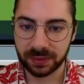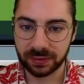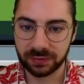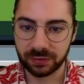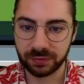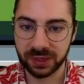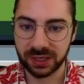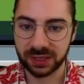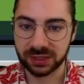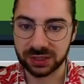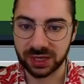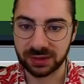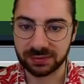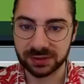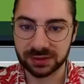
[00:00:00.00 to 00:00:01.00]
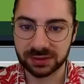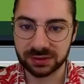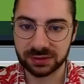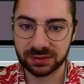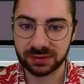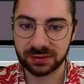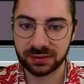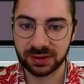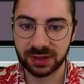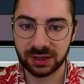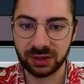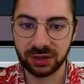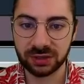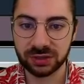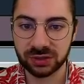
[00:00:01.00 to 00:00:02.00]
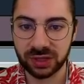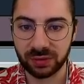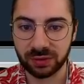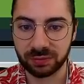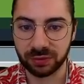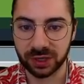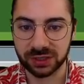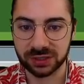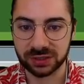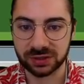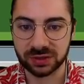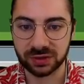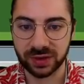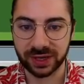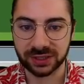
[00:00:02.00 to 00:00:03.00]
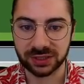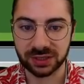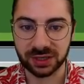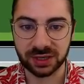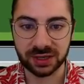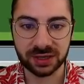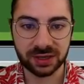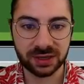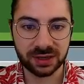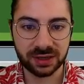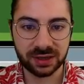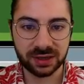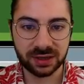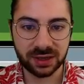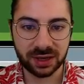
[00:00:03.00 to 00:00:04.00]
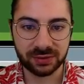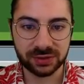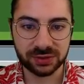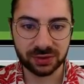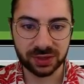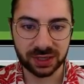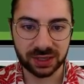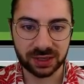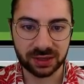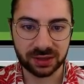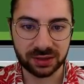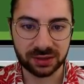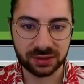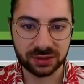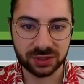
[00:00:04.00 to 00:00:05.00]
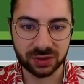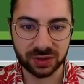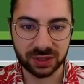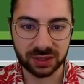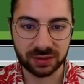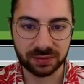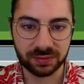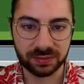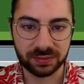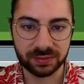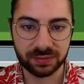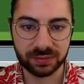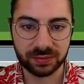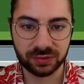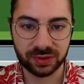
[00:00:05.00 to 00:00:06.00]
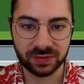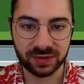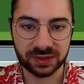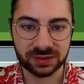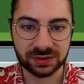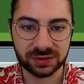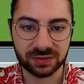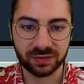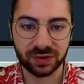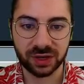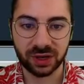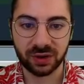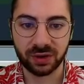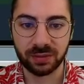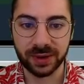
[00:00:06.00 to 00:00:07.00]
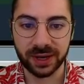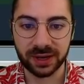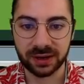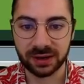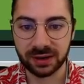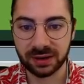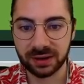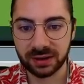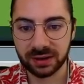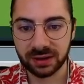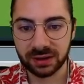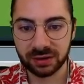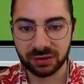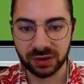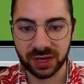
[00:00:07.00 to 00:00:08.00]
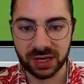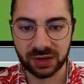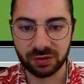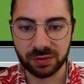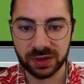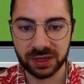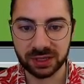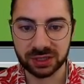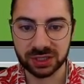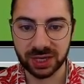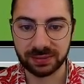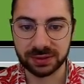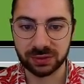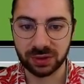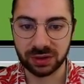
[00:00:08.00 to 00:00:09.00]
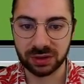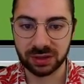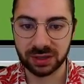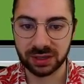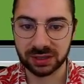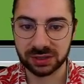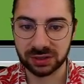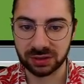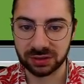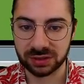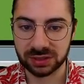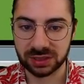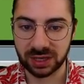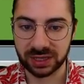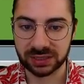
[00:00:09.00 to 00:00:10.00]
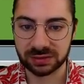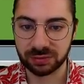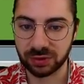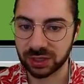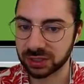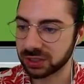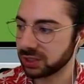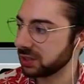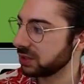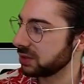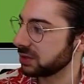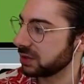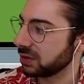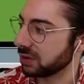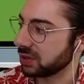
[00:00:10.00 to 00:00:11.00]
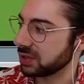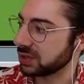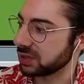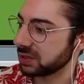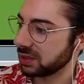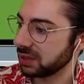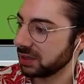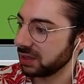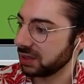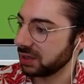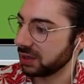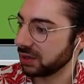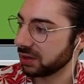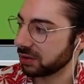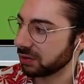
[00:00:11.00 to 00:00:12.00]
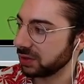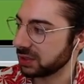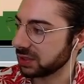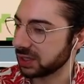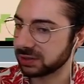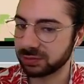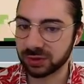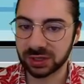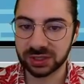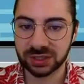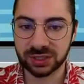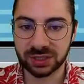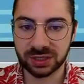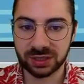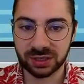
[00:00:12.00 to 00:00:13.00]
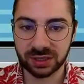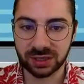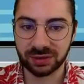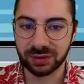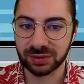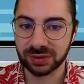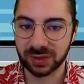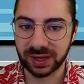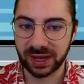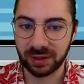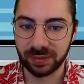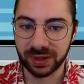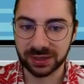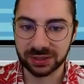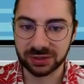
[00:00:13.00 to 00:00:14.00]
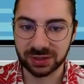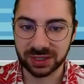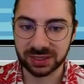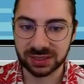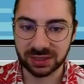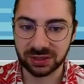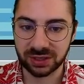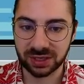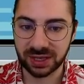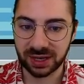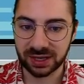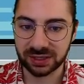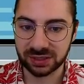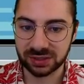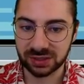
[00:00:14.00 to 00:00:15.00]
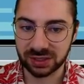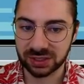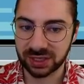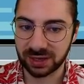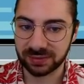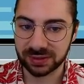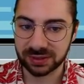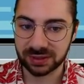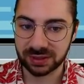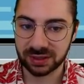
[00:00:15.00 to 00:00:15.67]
Repeating shapes. You can do that with brushes too, actually. I was talking during the previous video about creating repeating shapes with a certain sized brush. So this 3-size brush, you know, we were doing alpine trees, and you can get interesting shapes